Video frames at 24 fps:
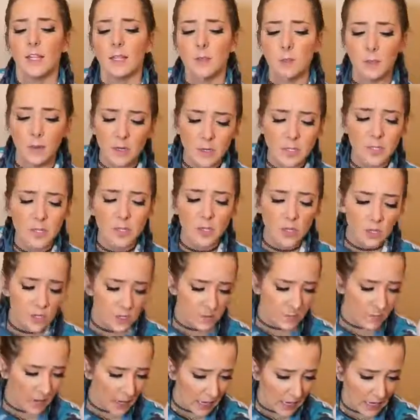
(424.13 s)
this person
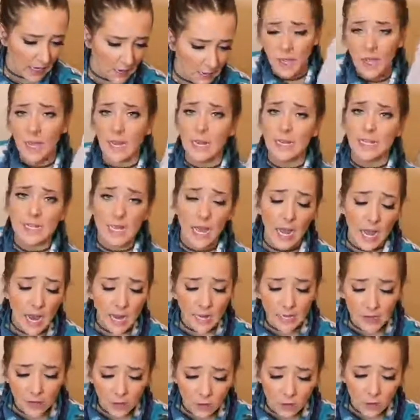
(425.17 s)
just made a
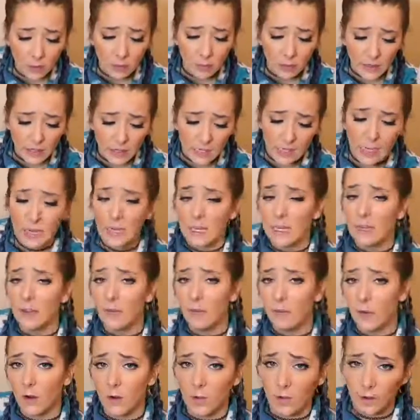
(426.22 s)
tiny little
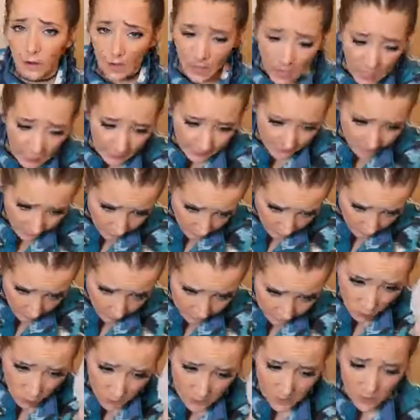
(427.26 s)
bikini for their
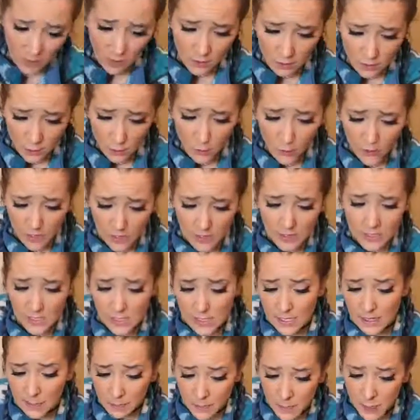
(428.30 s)
iPhone whose underwear
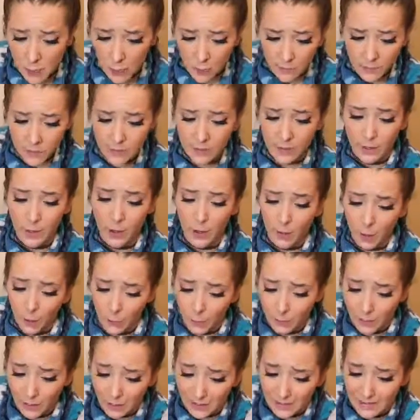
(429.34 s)
slips over the
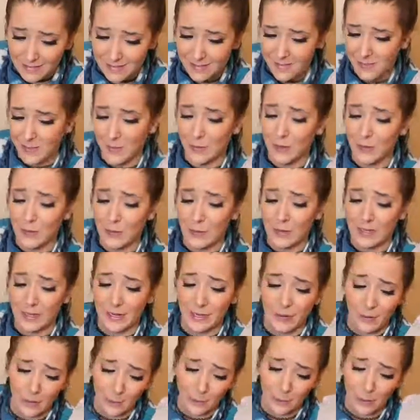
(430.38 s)
home button so you
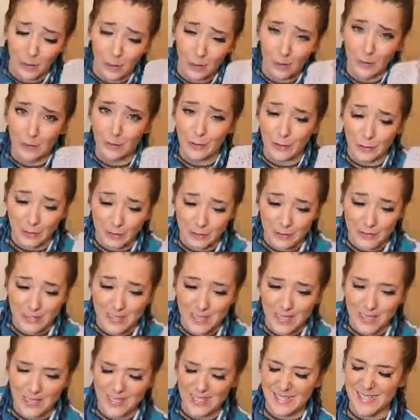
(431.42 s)
can no longer use
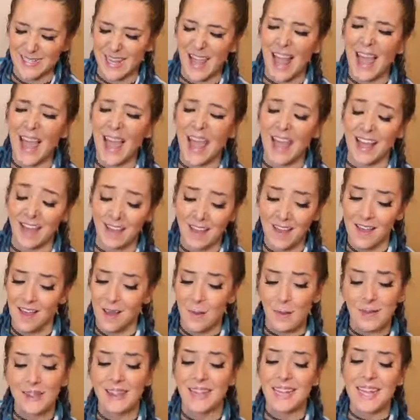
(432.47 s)
it. Sick.
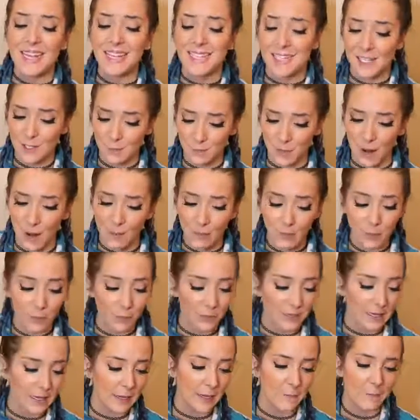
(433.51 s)
But this is
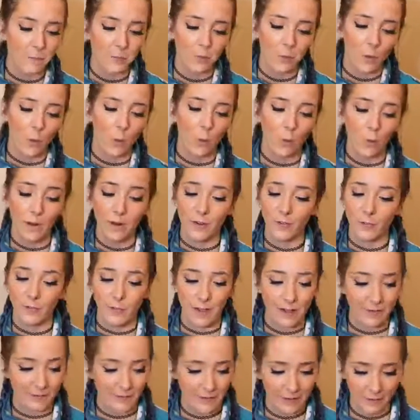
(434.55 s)
probably one of
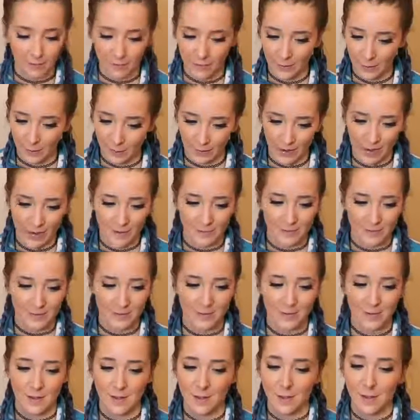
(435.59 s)
my favorite
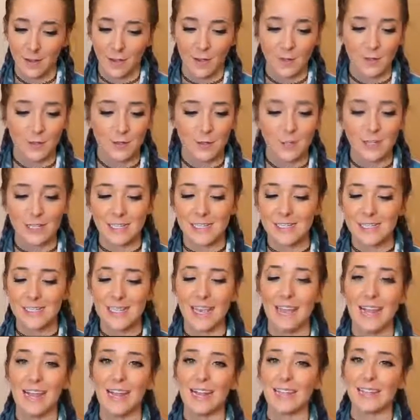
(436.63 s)
crafts. You just
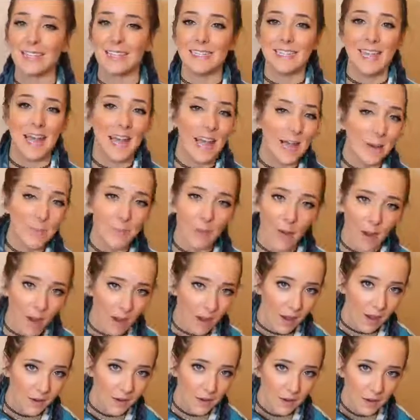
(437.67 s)
take a
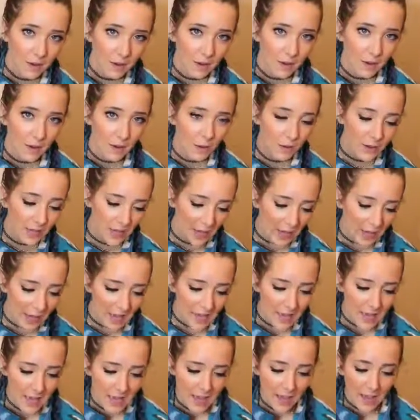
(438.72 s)
tampon,
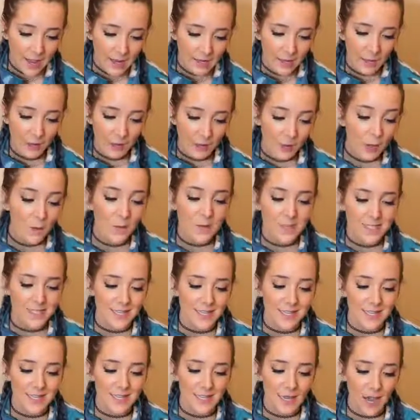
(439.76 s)
okay? And you glue it
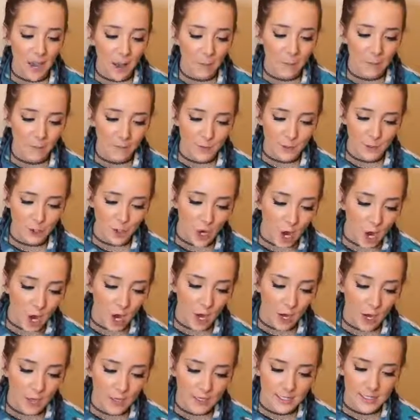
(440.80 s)
to the top of a
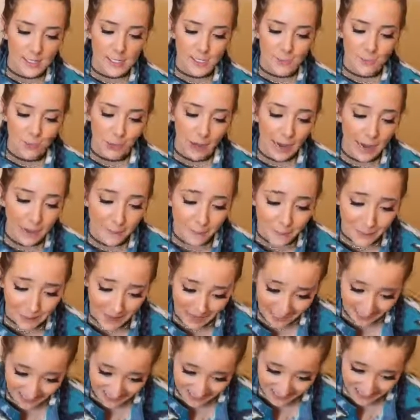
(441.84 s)
jar and spray
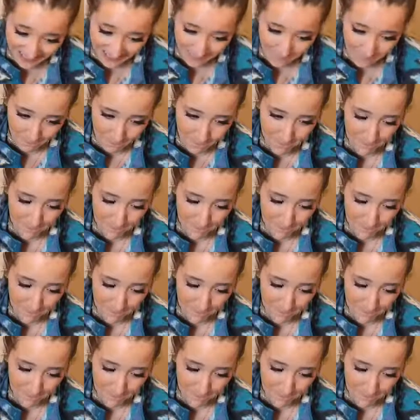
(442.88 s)
paint it.